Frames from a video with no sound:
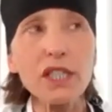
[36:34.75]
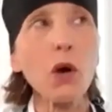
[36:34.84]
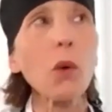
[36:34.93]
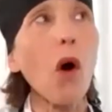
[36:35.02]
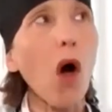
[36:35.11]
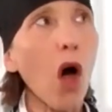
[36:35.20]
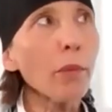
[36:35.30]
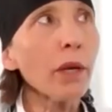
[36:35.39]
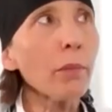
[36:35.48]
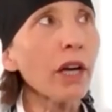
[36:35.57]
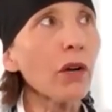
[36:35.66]
So
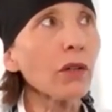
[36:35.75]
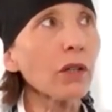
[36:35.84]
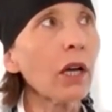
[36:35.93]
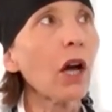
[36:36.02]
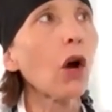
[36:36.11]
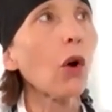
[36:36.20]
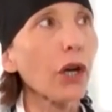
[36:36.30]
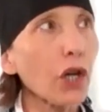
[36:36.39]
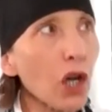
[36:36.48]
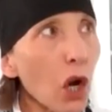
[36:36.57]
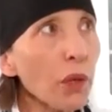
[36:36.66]
almond milk or
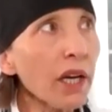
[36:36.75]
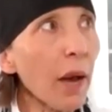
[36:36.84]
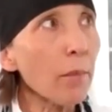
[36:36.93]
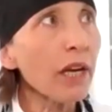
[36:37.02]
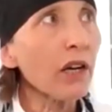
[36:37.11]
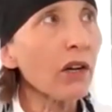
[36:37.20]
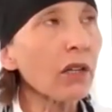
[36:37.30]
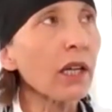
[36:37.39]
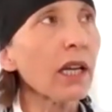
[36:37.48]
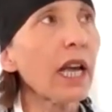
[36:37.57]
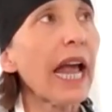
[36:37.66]
coconut milk,